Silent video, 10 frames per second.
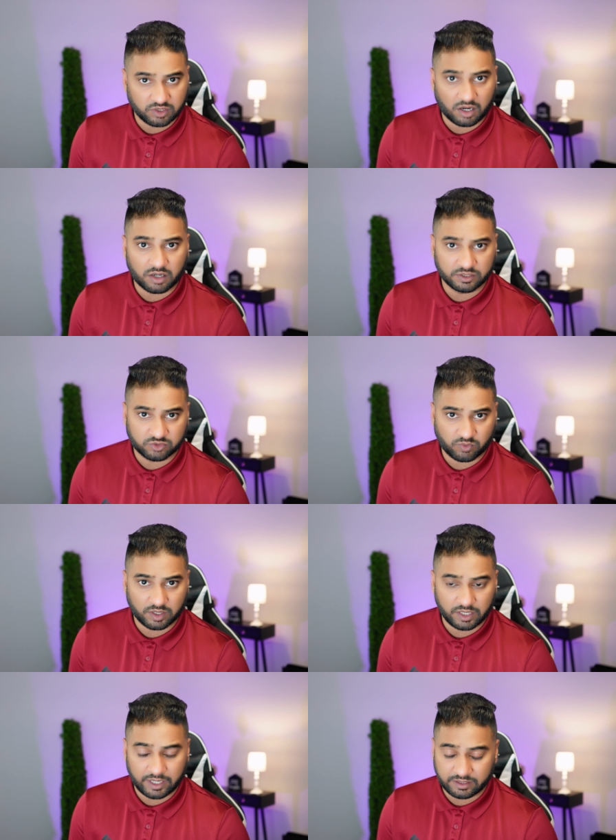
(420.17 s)
are
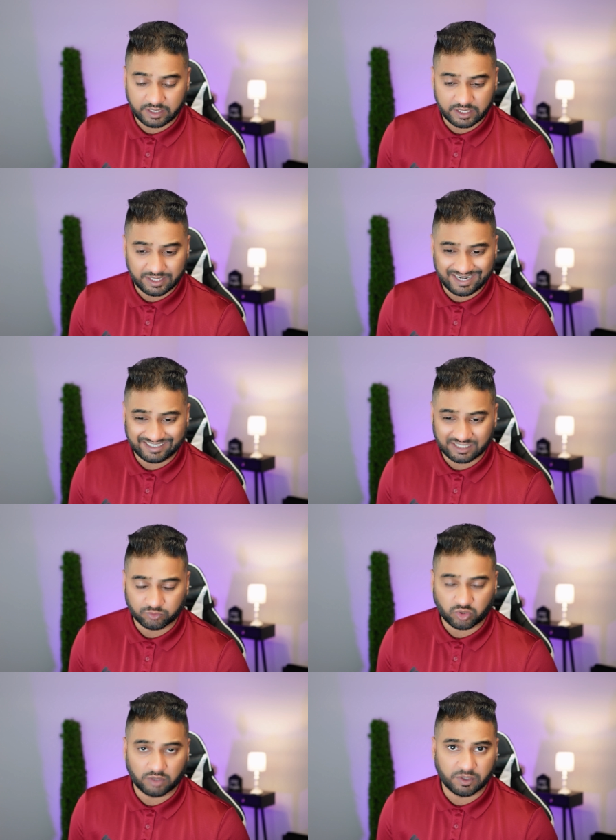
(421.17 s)
struggling and they need some
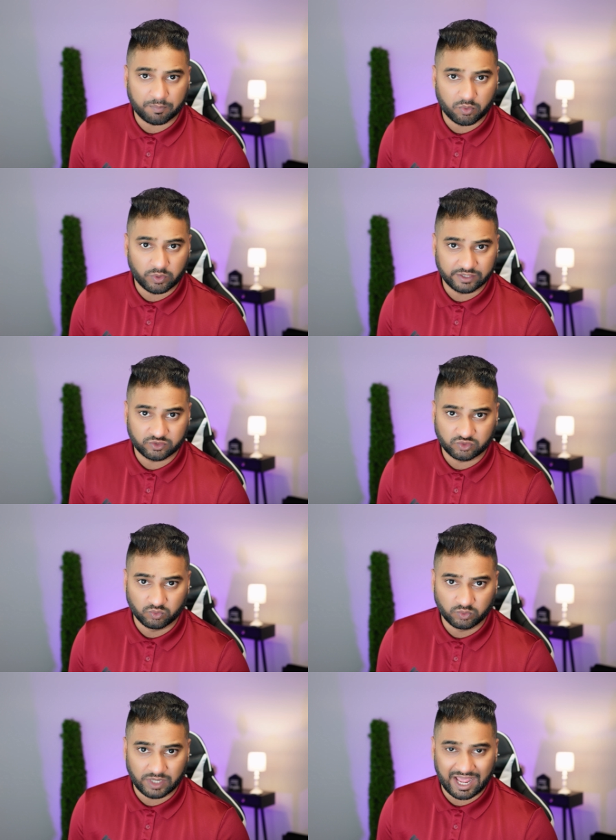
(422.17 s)
sort of support as
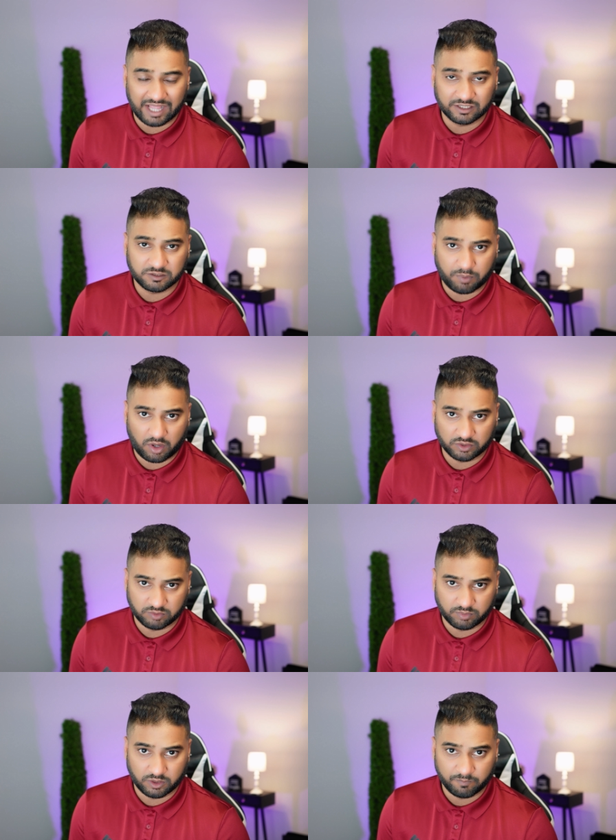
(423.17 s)
soon as
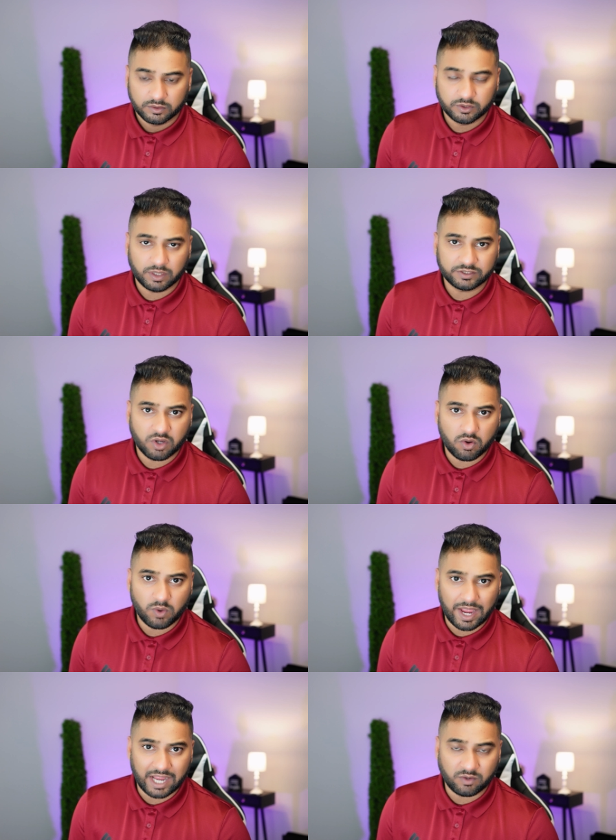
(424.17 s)
possible. So let's
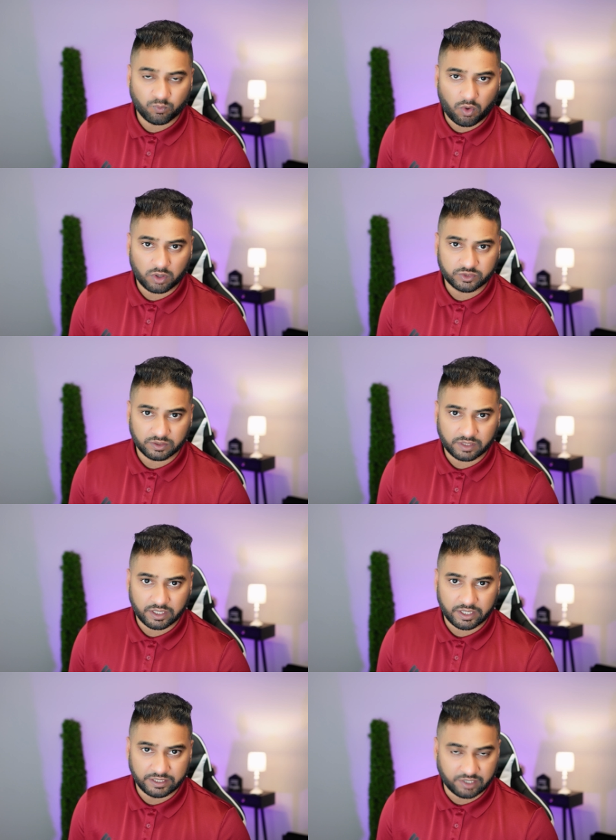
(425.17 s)
go and watch
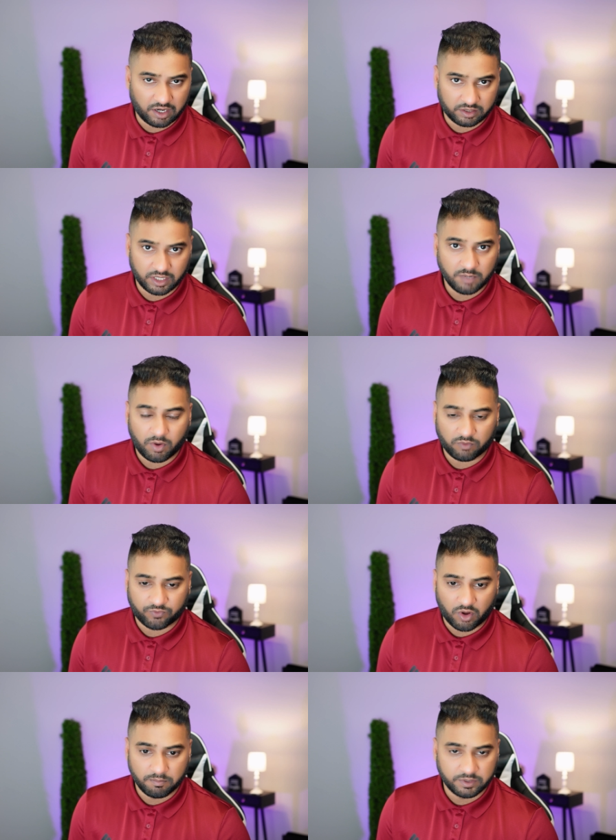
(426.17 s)
the entire clip
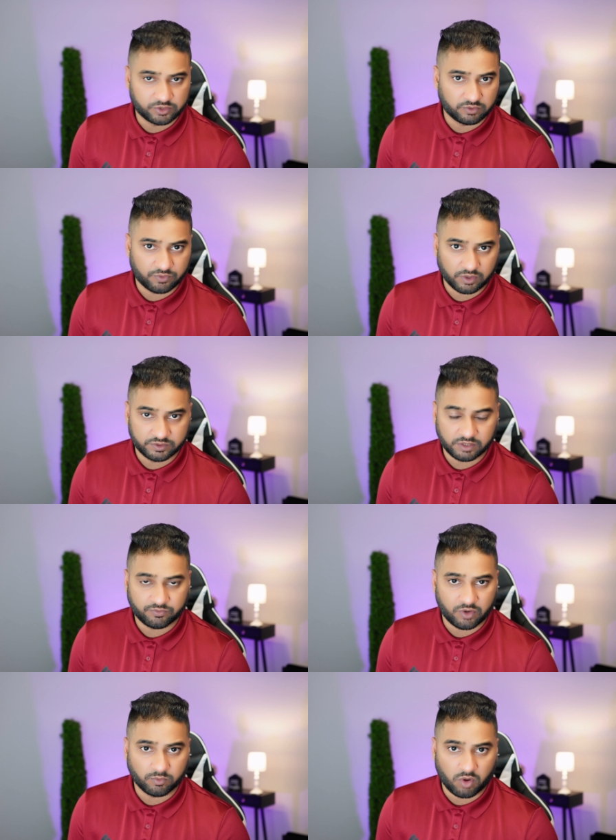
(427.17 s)
from Mr. Ferguson
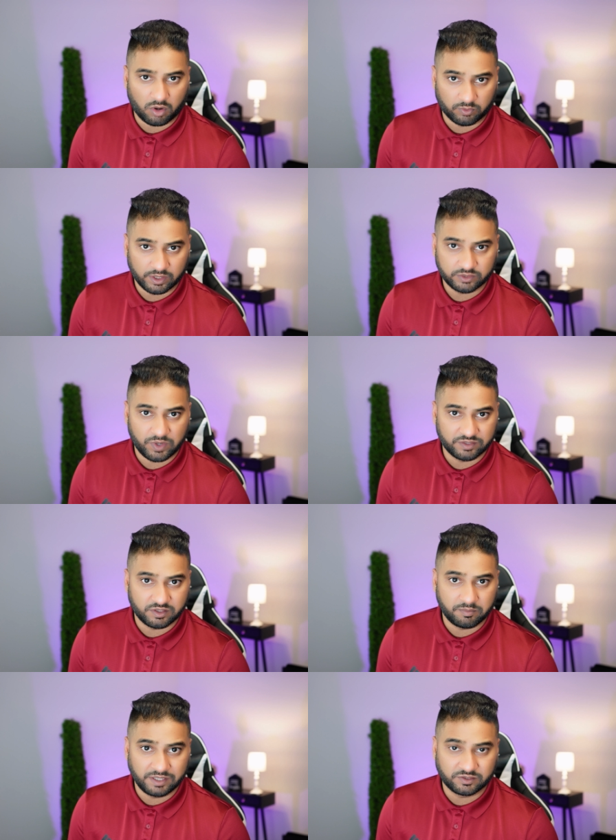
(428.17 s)
from Congress Ways
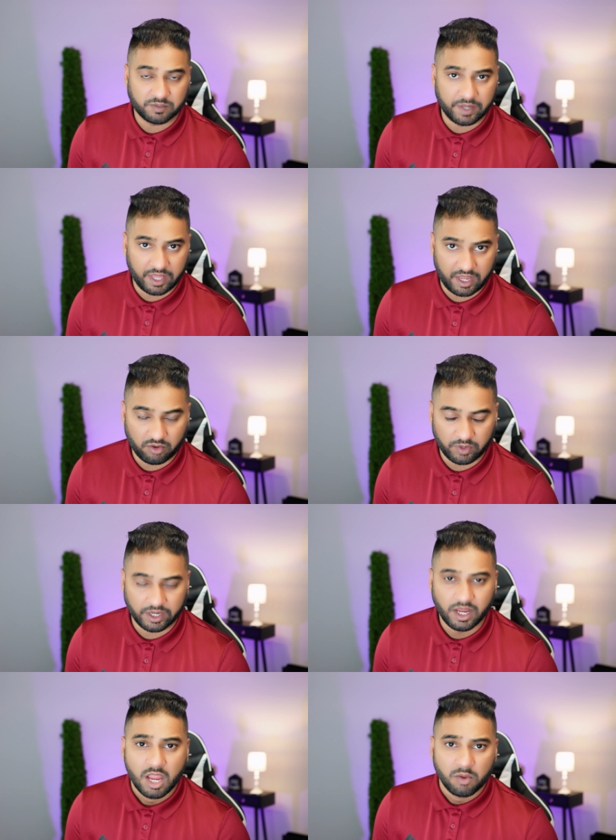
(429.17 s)
and Means Committee
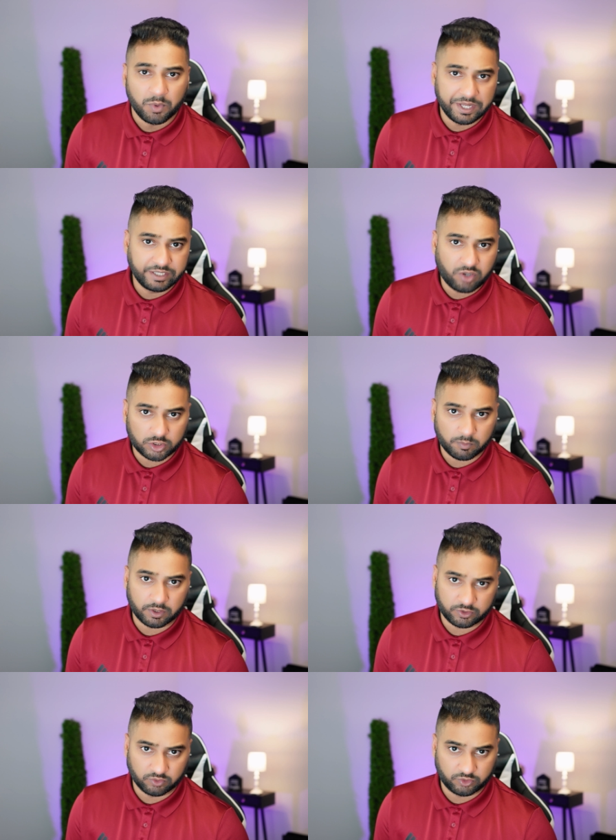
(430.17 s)
hearing where he talked
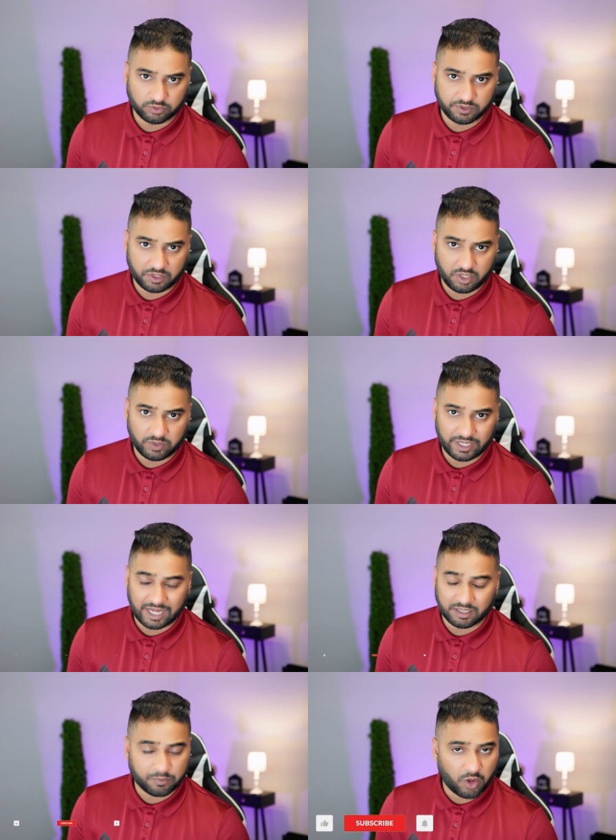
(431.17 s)
about social security
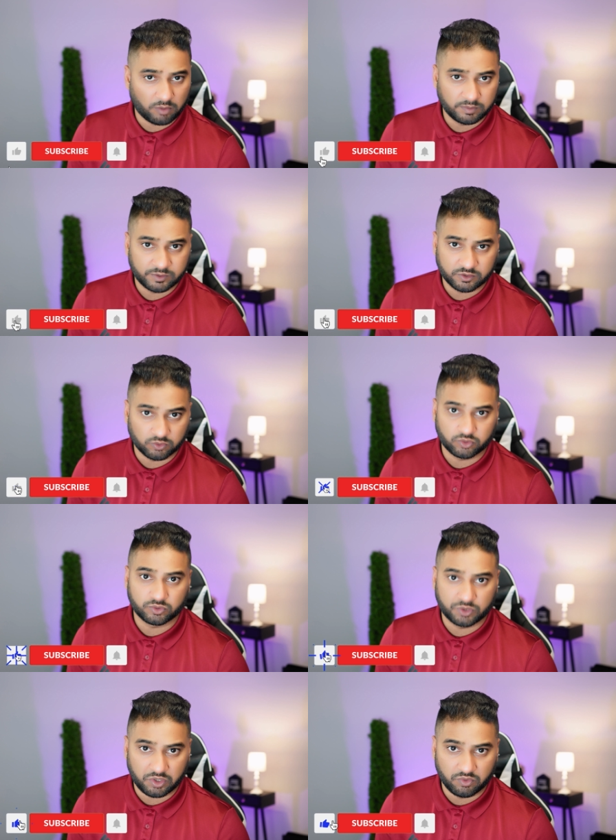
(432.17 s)
and the problems the social
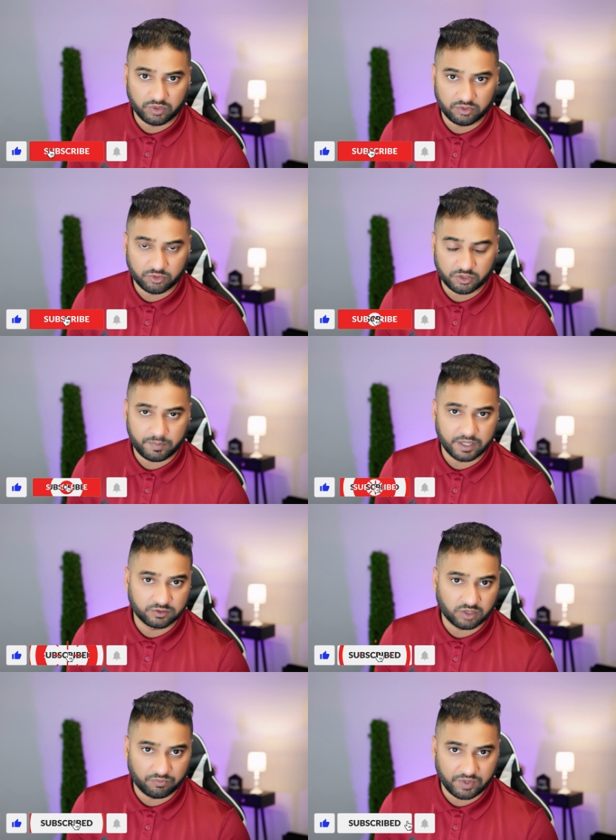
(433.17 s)
security
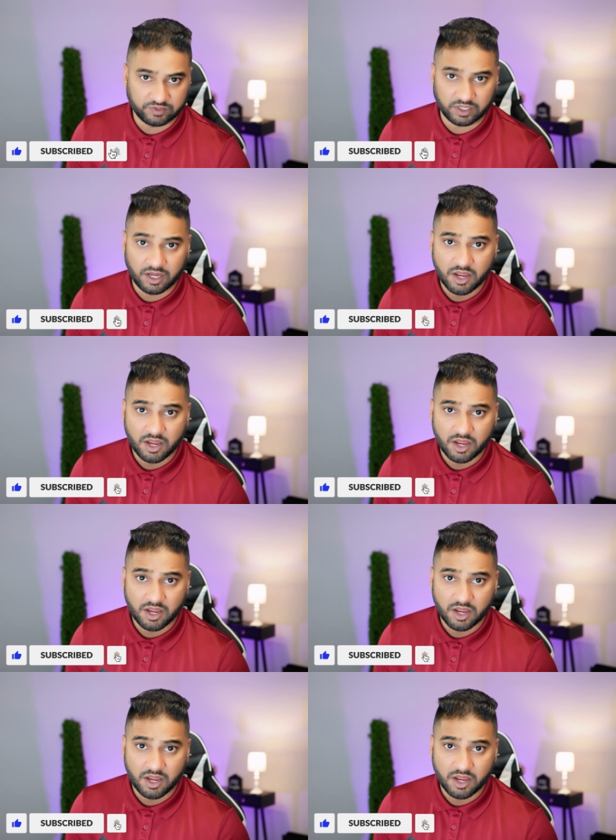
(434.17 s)
recipients are facing